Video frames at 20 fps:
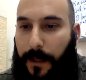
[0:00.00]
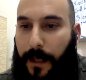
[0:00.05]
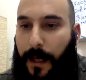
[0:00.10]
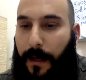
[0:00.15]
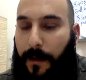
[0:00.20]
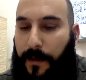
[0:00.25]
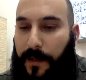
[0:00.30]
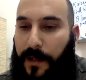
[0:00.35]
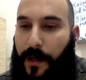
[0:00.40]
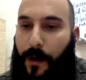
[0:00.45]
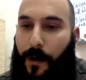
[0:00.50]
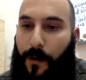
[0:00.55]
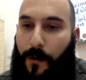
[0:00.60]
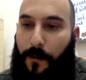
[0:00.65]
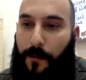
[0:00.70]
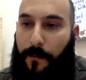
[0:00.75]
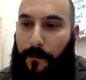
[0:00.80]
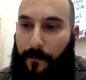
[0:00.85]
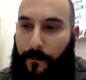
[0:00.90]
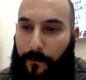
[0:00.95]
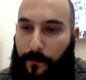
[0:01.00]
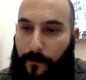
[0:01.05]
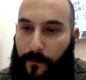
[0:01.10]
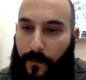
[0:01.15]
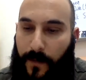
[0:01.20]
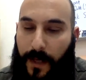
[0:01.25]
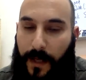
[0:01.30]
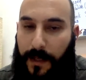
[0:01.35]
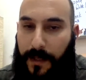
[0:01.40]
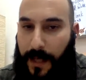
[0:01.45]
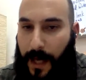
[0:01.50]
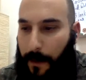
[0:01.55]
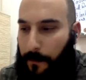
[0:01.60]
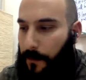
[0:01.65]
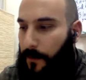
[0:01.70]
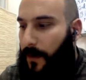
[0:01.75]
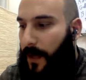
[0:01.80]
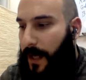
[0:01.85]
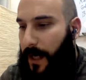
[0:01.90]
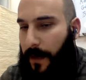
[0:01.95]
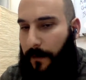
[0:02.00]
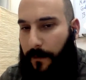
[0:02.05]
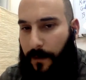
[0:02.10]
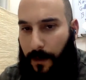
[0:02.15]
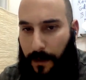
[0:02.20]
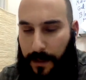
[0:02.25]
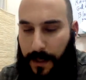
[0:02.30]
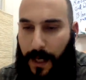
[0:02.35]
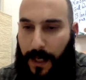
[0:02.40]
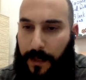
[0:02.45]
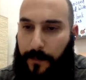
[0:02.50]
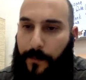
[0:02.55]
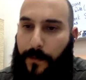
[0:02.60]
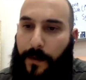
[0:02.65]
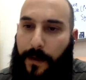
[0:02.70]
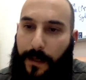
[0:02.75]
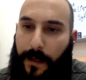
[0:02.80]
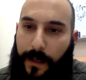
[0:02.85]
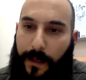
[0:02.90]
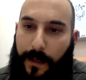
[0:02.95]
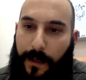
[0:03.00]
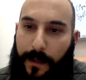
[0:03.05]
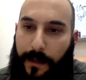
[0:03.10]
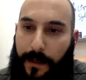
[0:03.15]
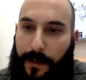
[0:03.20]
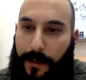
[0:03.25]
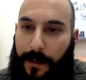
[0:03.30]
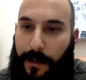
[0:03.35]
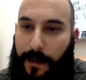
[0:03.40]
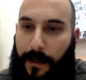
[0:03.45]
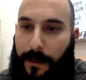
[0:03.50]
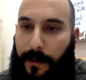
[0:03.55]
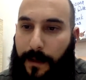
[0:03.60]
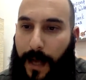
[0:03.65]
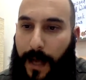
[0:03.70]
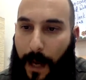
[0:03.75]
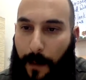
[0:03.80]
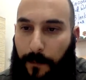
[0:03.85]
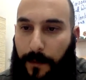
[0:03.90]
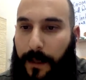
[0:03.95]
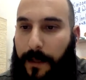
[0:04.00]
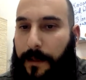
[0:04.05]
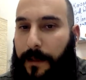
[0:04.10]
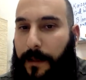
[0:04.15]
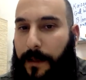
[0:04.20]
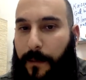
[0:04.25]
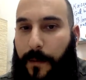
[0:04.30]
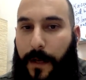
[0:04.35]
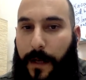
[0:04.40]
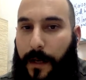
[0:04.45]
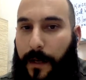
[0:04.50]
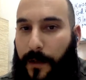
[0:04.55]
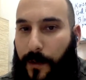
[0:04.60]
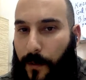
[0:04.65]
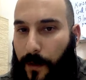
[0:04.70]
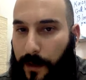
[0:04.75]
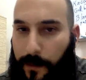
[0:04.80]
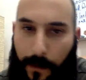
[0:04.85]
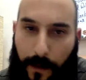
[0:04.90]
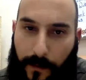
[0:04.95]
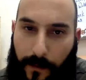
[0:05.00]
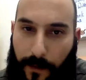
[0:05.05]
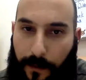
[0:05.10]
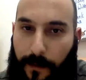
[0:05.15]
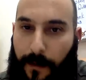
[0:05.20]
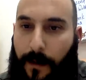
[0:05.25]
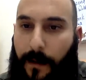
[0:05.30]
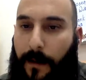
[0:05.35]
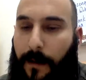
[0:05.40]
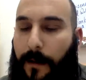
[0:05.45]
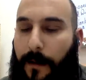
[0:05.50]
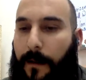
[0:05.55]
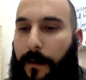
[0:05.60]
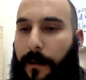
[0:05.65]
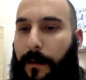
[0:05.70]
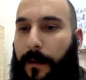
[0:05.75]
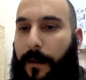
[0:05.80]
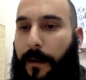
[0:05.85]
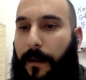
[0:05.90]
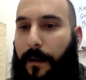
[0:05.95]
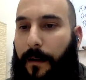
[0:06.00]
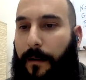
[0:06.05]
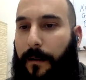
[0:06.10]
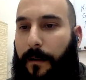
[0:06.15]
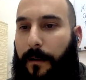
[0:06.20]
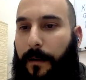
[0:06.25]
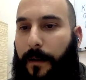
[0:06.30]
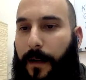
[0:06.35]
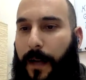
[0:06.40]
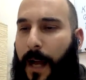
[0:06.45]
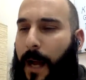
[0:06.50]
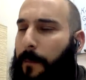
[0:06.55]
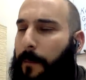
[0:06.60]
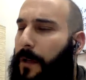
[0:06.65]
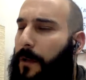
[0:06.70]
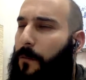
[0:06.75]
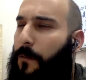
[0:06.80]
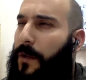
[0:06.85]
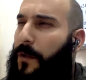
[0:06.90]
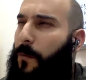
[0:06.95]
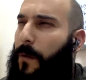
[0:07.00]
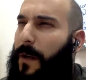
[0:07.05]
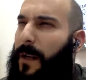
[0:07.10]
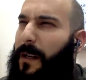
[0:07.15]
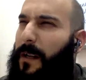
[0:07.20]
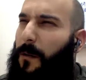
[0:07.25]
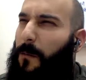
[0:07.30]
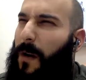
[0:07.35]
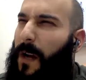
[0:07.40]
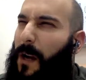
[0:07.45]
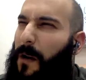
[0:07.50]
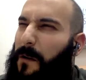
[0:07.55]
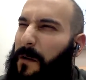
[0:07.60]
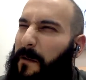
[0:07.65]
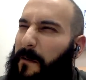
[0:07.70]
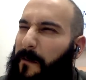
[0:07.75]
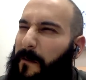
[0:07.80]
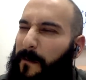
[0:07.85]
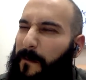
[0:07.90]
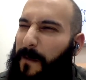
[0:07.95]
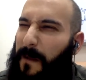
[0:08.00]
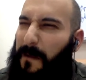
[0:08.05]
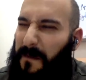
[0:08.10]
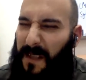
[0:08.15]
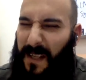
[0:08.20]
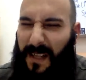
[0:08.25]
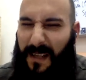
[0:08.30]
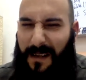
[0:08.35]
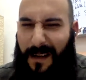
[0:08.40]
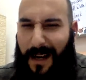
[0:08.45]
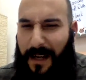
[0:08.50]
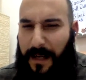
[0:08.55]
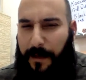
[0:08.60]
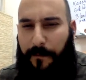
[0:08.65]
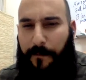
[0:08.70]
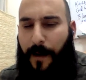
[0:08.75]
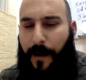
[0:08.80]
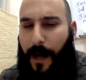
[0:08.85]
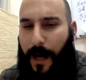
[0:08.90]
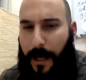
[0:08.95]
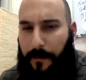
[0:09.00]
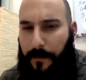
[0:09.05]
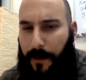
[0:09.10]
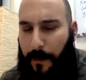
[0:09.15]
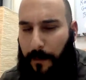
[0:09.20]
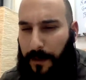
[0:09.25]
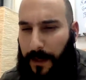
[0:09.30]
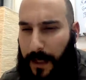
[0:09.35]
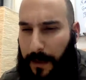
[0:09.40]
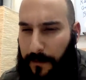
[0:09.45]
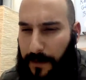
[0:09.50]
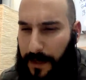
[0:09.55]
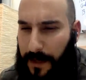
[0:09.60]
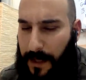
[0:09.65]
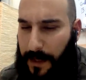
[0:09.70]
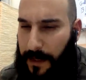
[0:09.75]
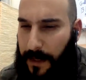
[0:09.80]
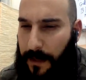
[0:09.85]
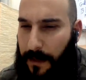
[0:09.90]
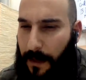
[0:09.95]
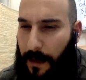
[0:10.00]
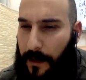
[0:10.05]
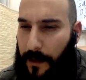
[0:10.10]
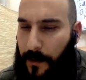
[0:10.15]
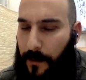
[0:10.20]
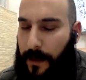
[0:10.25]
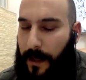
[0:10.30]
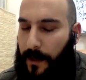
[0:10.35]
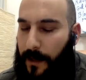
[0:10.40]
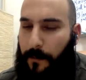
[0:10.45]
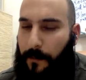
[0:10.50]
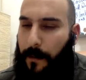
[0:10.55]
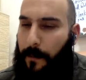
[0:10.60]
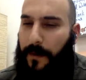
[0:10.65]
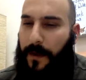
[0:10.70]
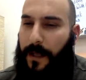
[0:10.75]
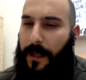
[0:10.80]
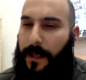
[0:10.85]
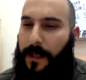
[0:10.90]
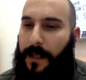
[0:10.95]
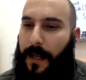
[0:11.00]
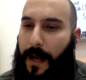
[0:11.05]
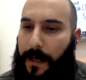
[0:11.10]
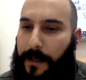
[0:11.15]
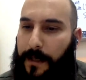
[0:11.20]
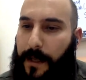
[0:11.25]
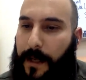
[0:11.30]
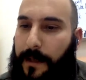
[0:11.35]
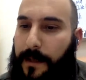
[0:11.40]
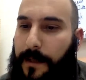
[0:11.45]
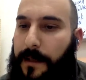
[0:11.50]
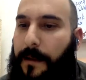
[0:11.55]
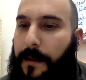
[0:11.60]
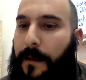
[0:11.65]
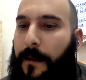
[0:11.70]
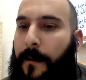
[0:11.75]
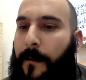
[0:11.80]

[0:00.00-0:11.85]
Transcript: Yeah. So the example they give in our textbook is Hamlet speaking to his mother. Hamlet was written around 1595, I believe, 1600. I don't remember the exact dates.